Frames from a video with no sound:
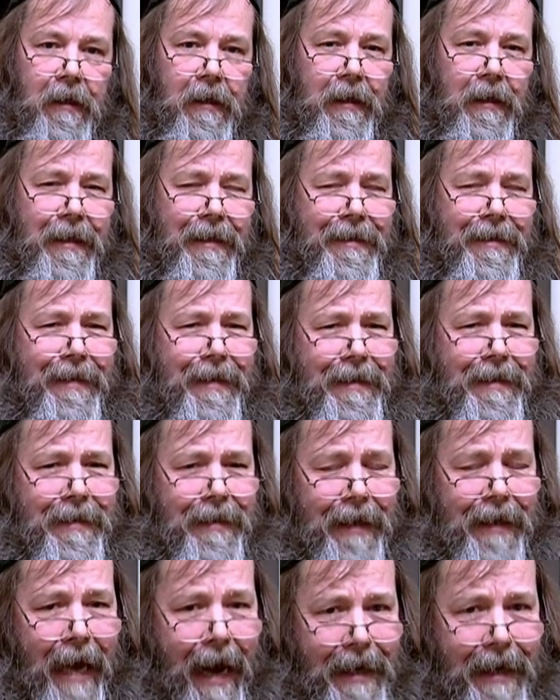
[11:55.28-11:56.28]
Is this
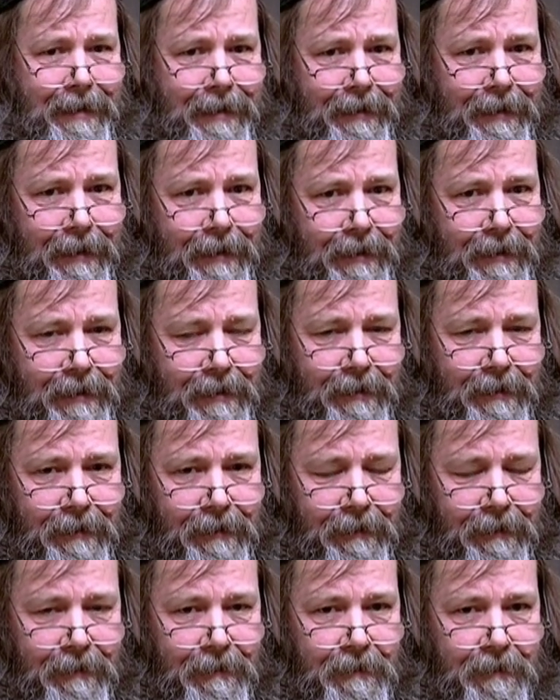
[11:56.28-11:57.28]
an accident?
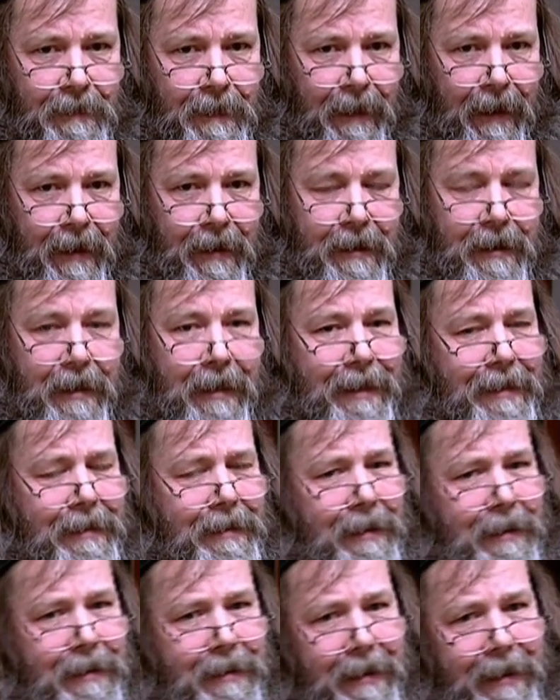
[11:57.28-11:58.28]
Is
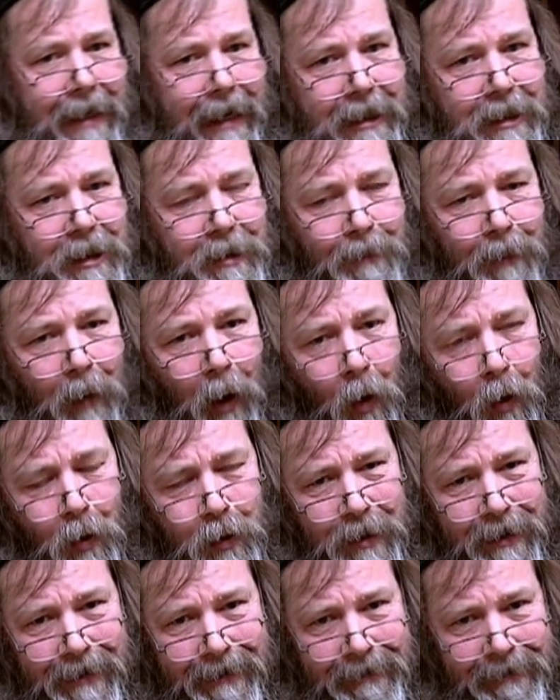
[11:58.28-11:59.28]
this an
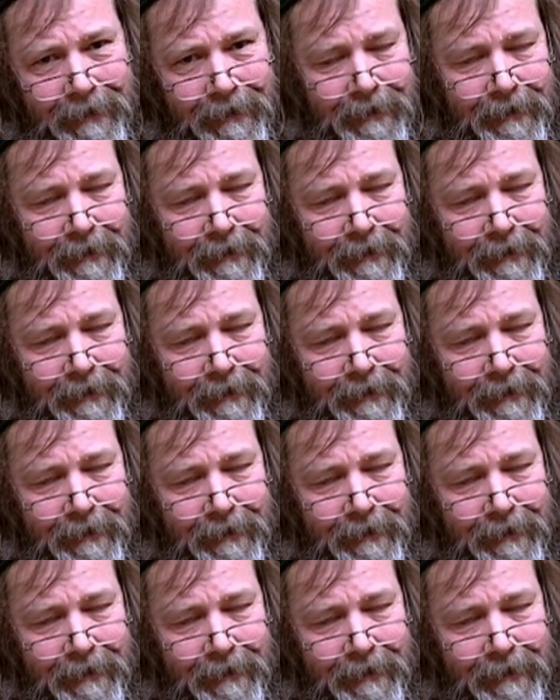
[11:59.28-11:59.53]
explosion?